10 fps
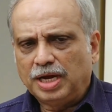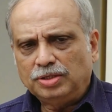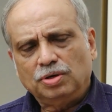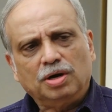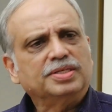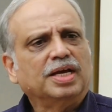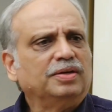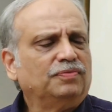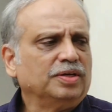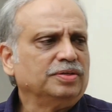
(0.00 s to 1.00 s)
That's not a
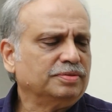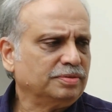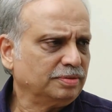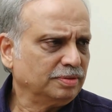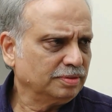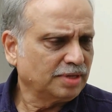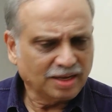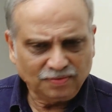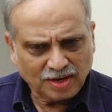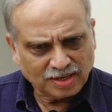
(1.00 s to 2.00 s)
sacrifice.
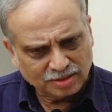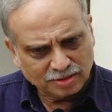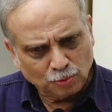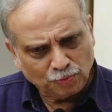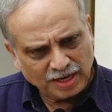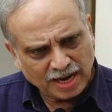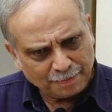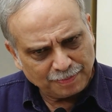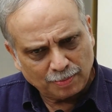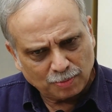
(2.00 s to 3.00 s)
Sacrifice is you feel
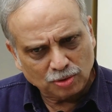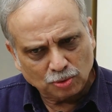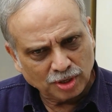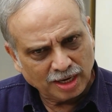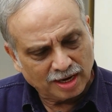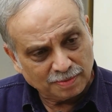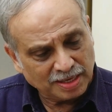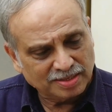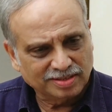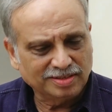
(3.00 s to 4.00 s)
happy about, okay, let
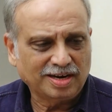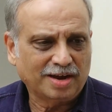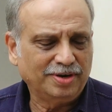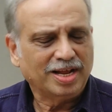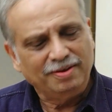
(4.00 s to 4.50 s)
my sister have it.